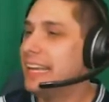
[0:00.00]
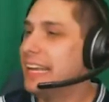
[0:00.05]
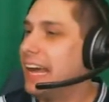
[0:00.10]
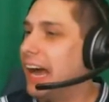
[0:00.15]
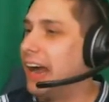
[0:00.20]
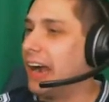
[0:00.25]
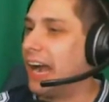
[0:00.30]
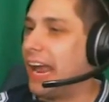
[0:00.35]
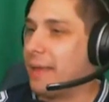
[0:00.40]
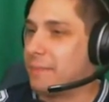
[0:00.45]

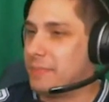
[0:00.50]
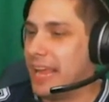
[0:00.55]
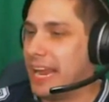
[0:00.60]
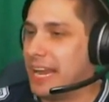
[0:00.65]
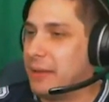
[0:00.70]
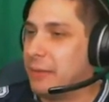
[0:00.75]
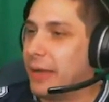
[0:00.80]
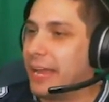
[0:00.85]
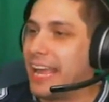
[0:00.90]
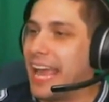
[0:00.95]
All right.
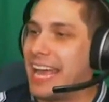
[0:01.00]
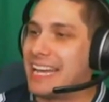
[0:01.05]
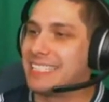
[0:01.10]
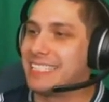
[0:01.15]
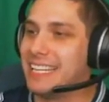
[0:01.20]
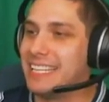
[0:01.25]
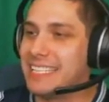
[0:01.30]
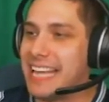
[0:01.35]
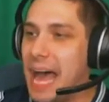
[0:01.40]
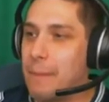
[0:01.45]
Anyway, guys,
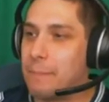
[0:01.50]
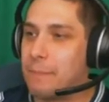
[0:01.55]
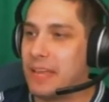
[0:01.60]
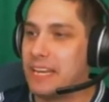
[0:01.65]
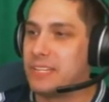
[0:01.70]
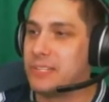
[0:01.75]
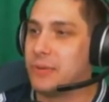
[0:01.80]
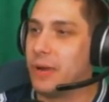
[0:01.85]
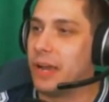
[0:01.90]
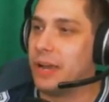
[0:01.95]
let's hop
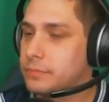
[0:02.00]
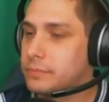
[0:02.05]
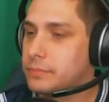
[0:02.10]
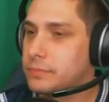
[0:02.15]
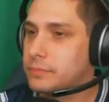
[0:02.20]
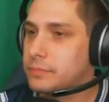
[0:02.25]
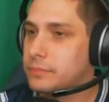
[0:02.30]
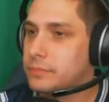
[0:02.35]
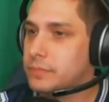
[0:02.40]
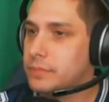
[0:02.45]
into it.
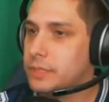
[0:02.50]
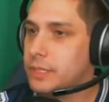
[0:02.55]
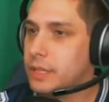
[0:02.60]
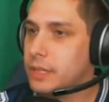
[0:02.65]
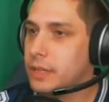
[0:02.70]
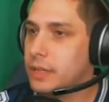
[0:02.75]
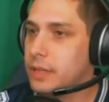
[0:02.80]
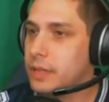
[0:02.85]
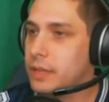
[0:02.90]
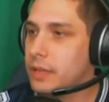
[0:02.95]
I
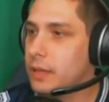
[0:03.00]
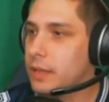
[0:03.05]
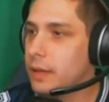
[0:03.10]
actually saw in the